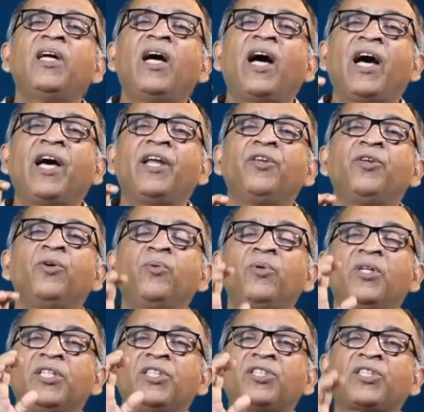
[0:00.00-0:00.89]
and
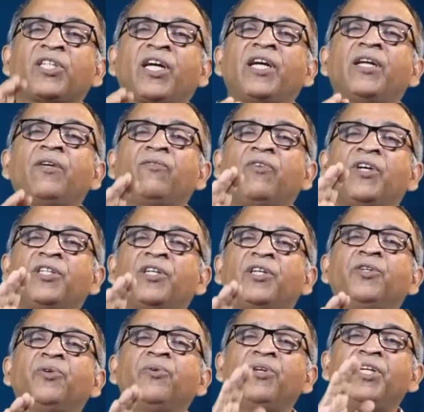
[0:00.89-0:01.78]
you decide
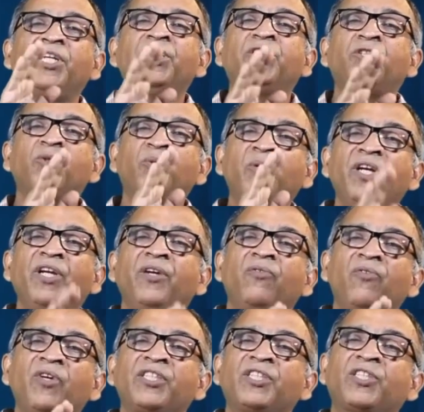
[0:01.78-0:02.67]
whether you need to
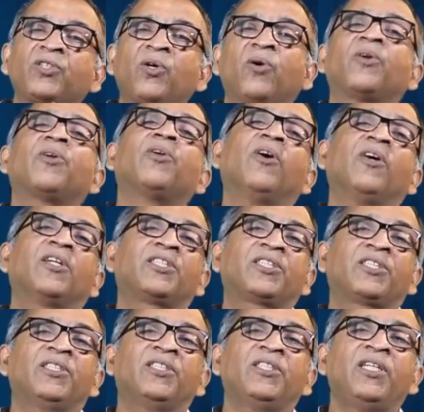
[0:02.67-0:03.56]
invest or
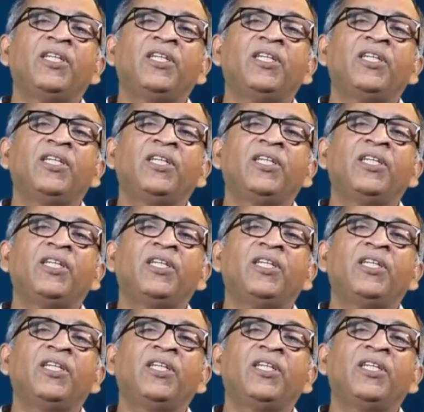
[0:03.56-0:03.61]
not.